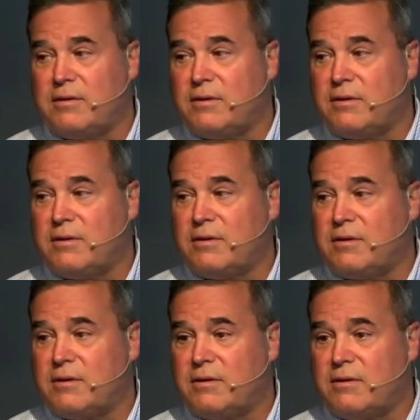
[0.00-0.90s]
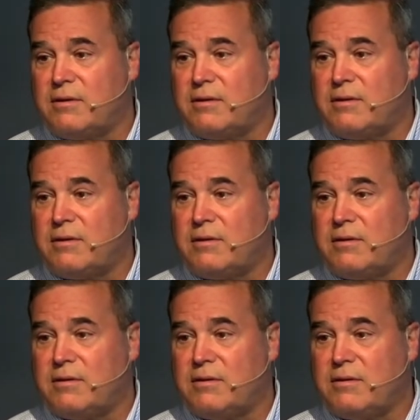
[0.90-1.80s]

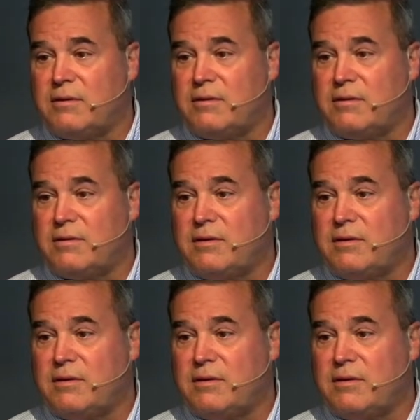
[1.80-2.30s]
[no speech]